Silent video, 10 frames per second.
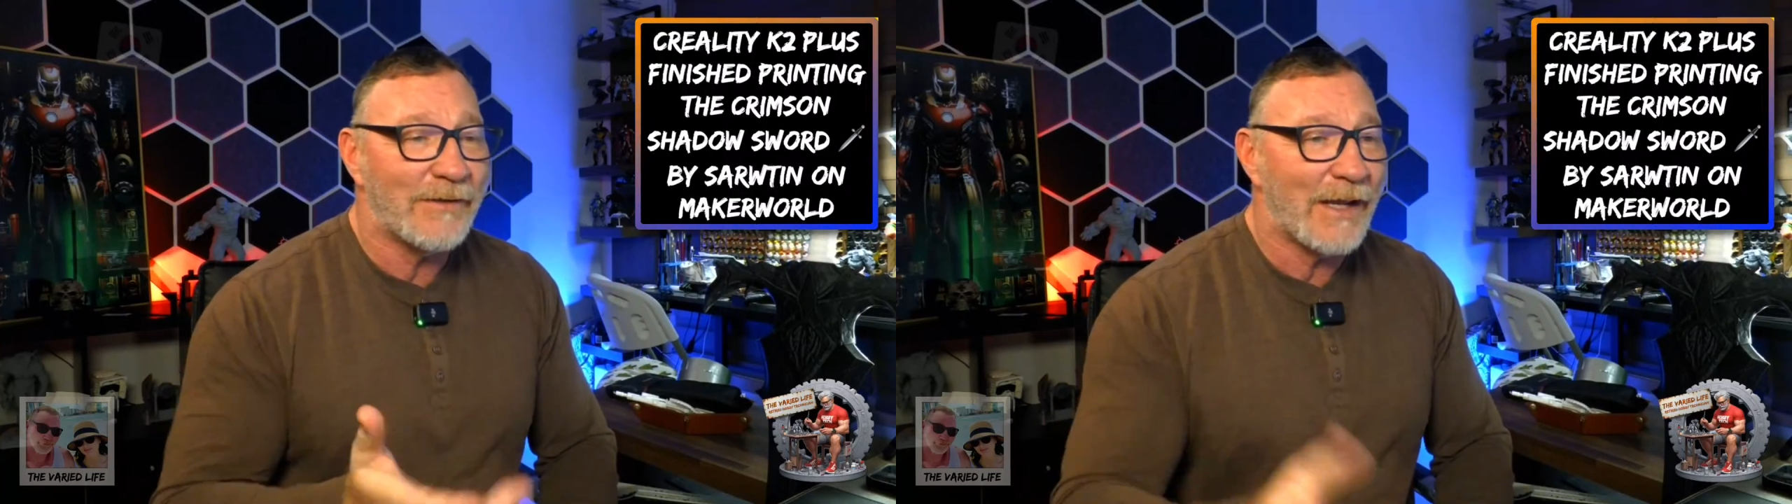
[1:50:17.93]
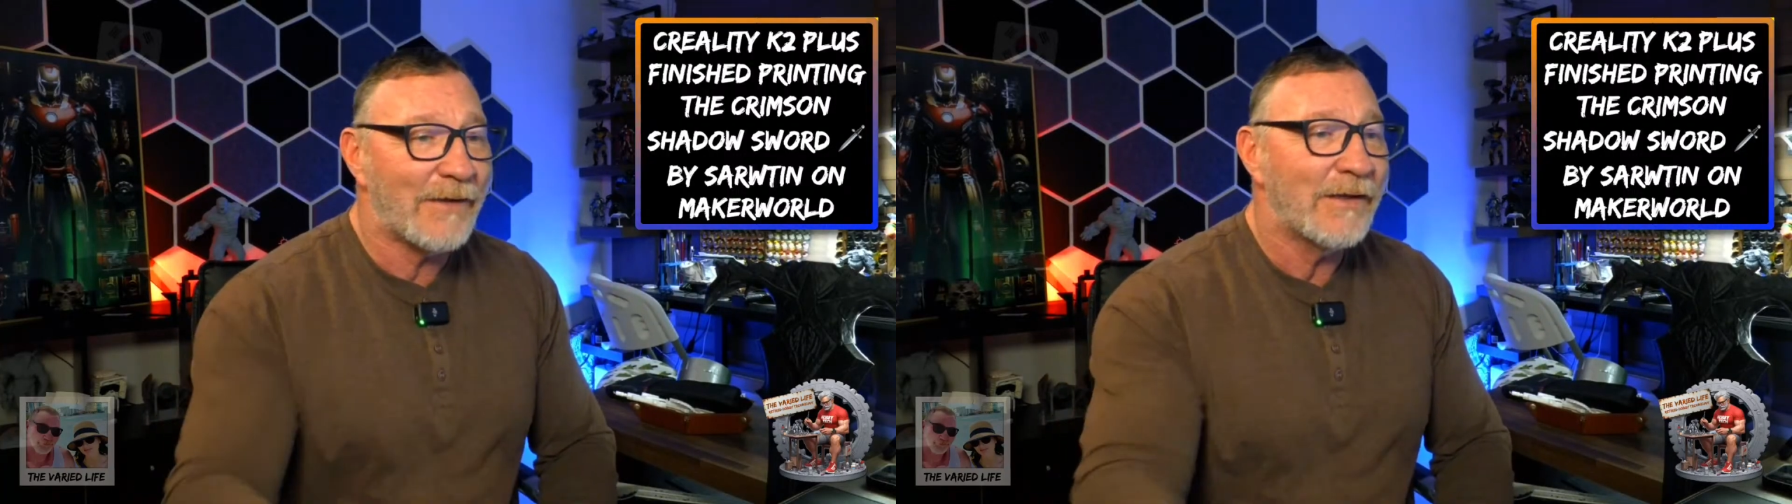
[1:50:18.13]

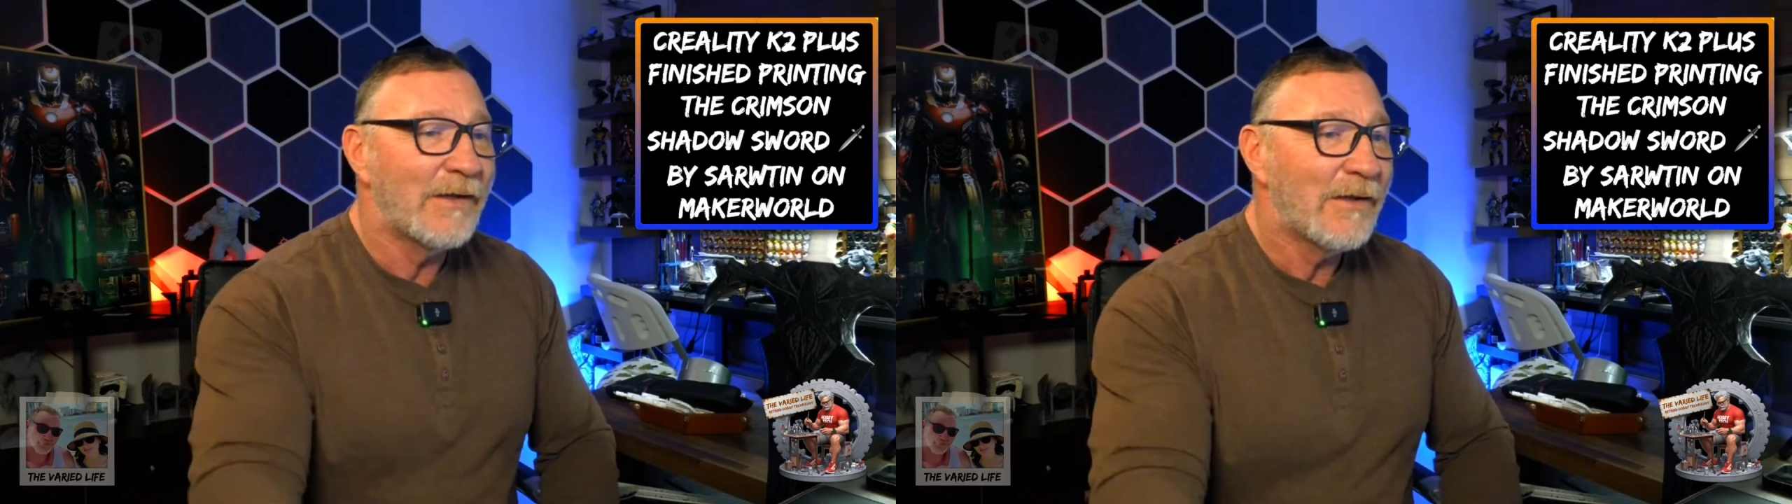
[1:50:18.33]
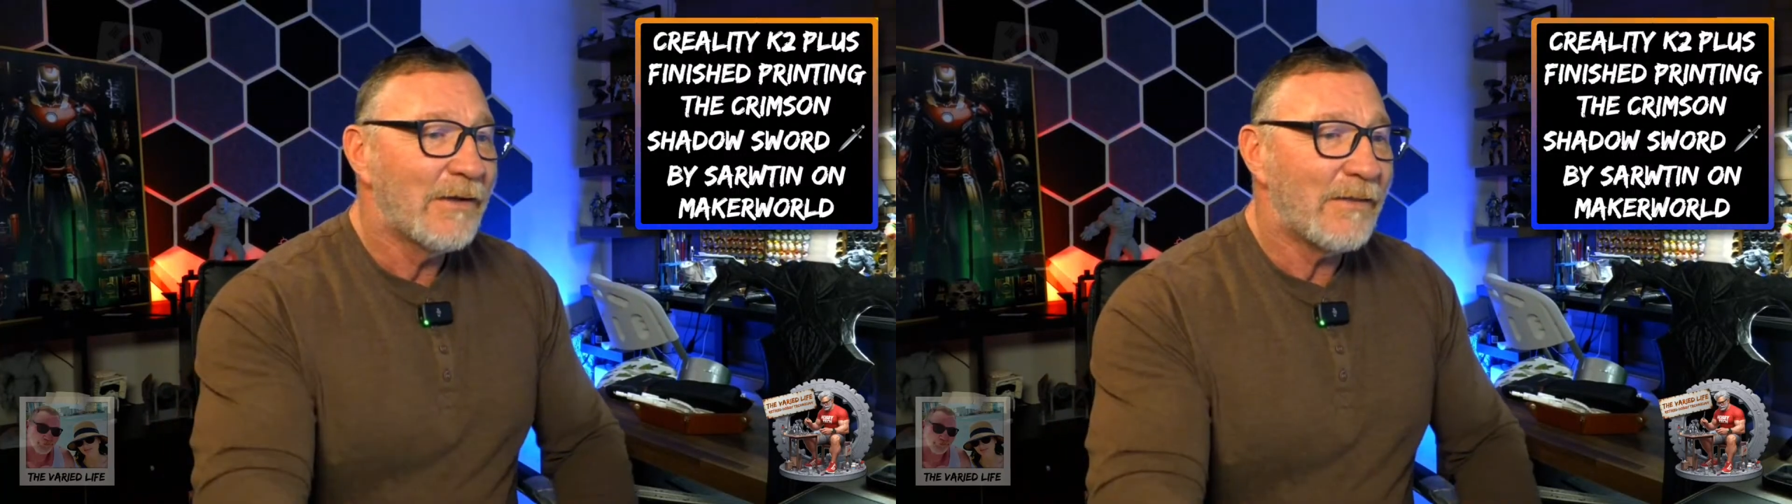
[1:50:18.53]
that.
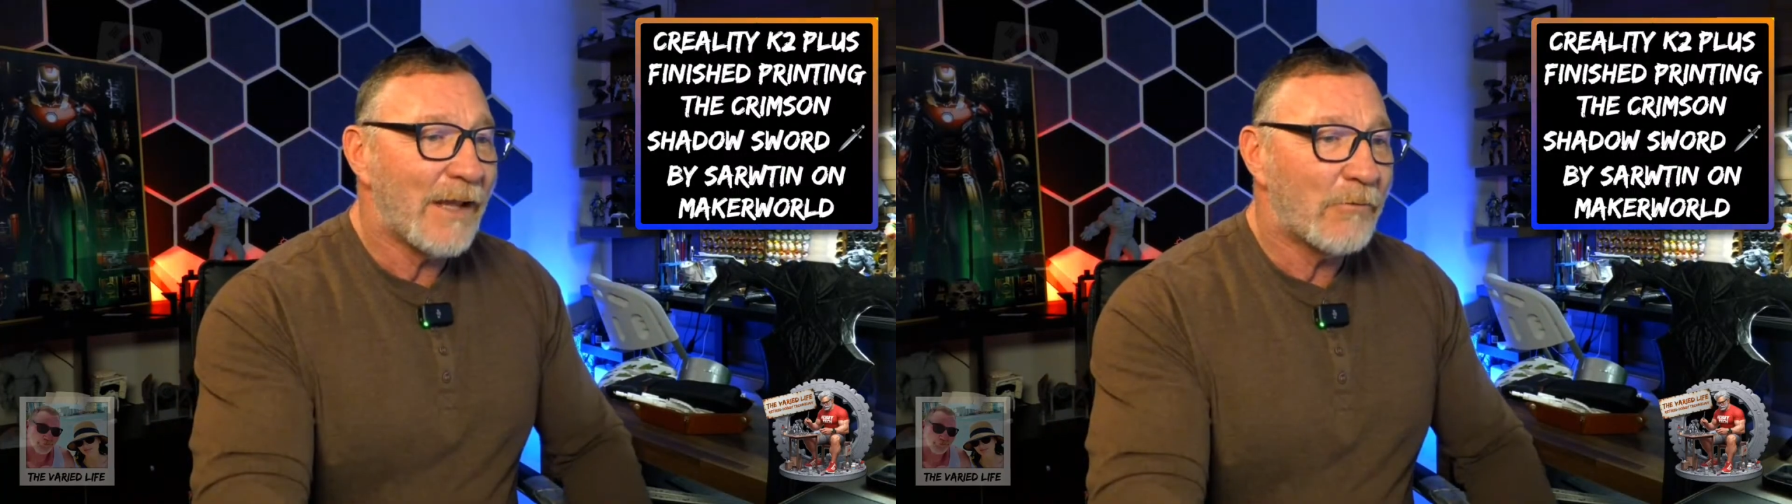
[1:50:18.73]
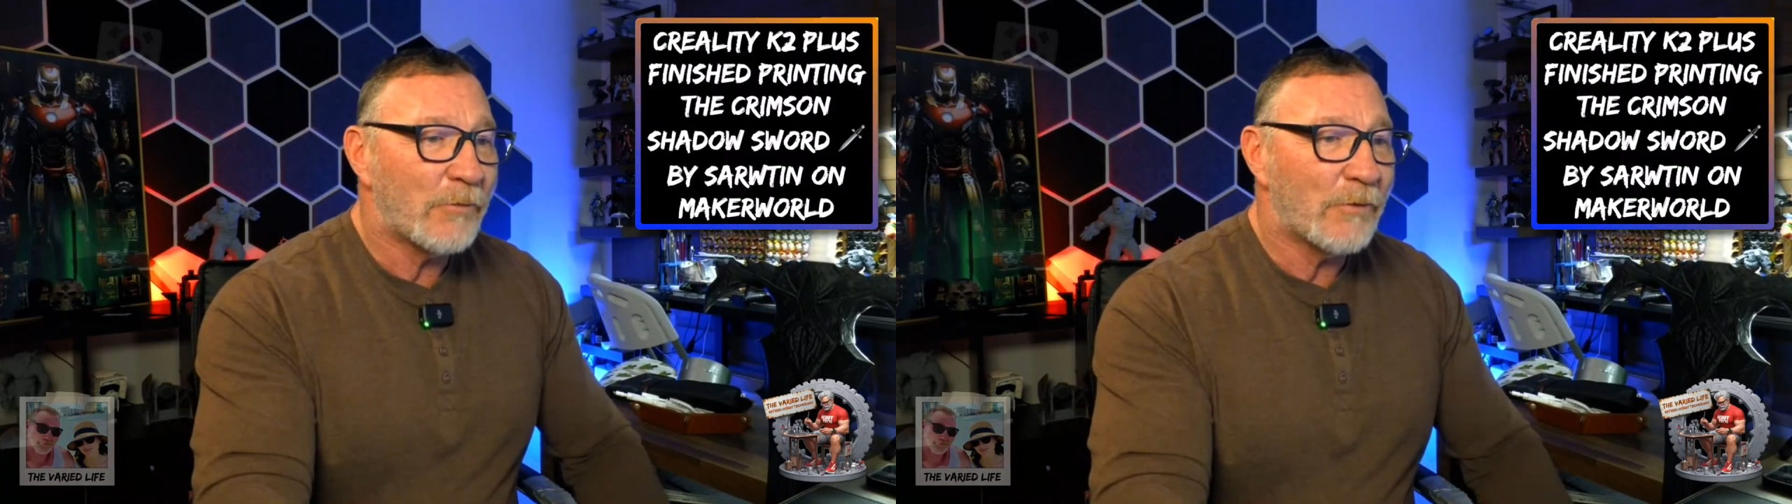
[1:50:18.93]

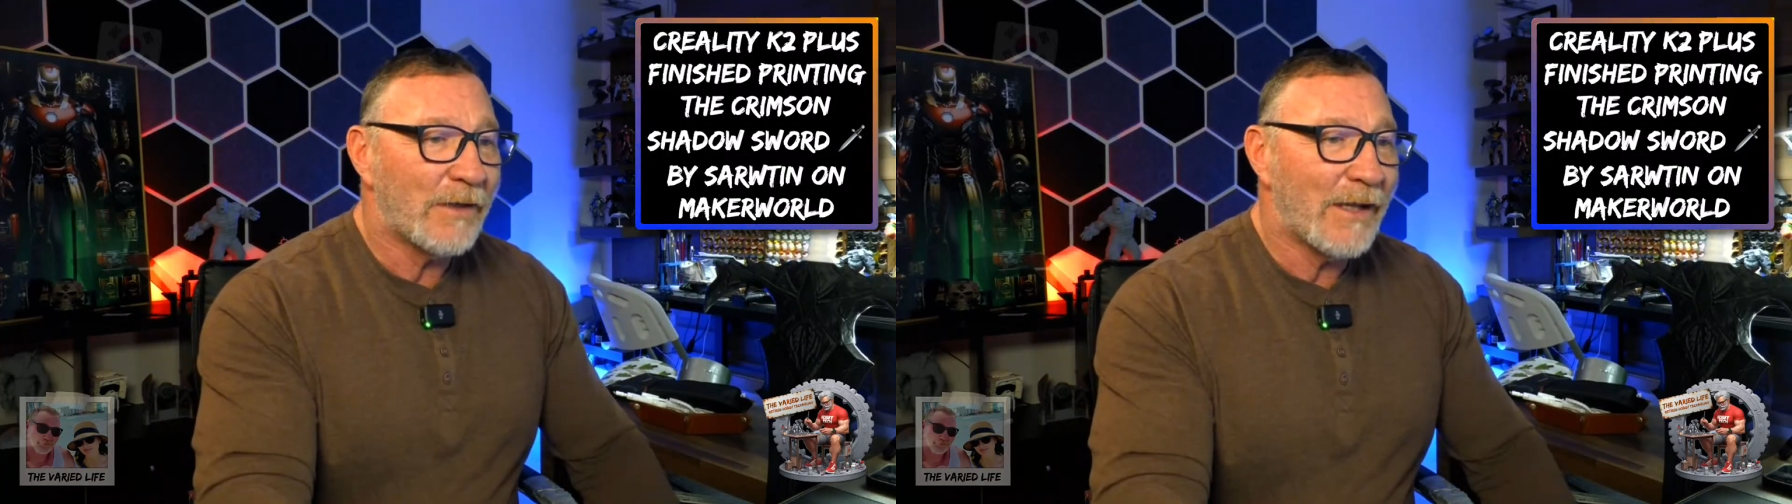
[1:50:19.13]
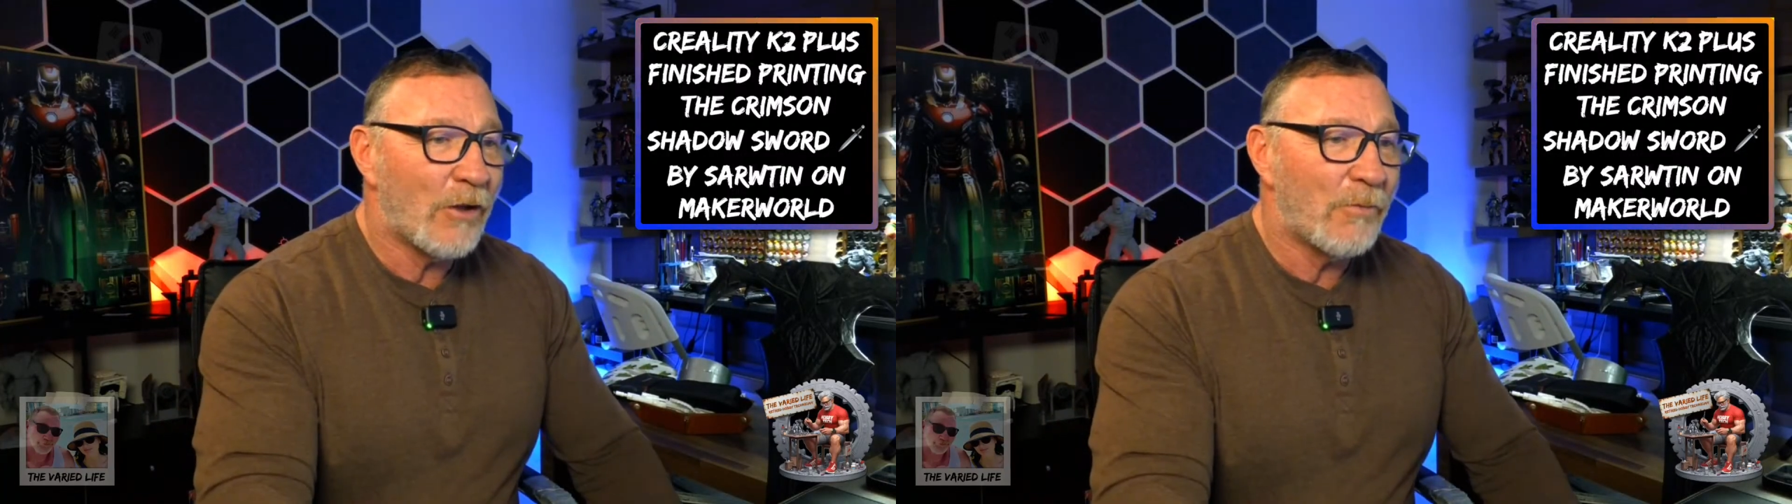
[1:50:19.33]
That would
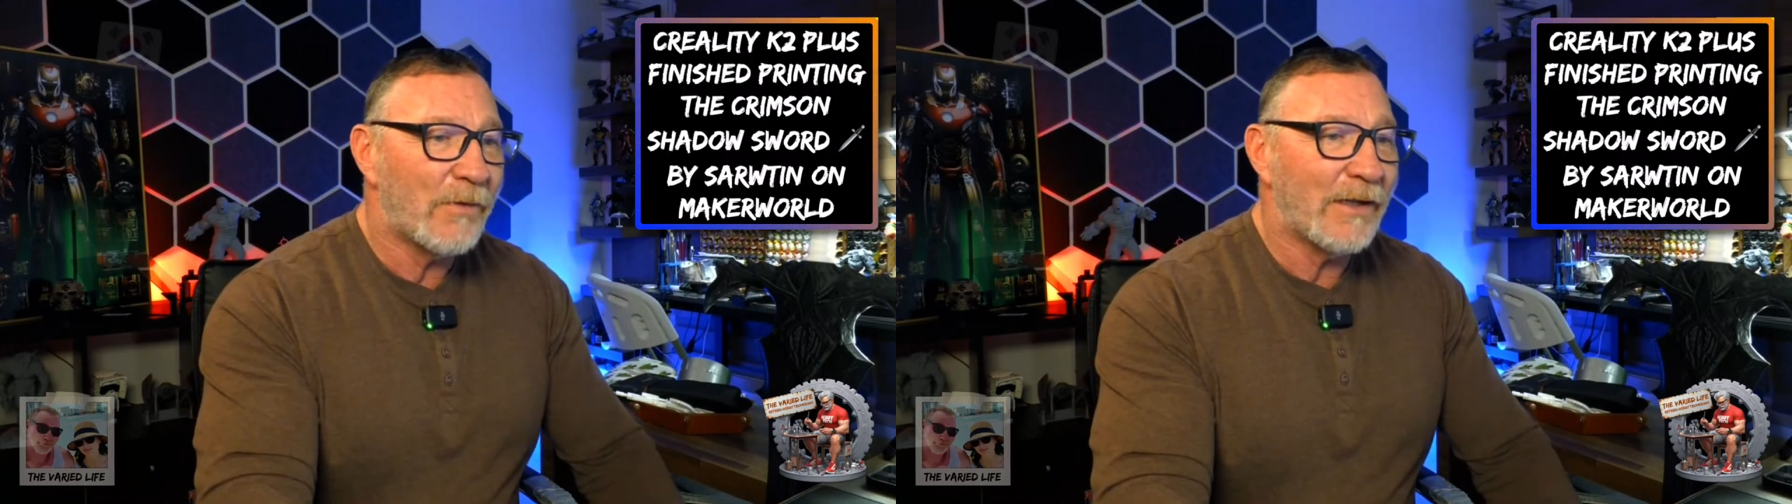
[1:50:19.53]
really help.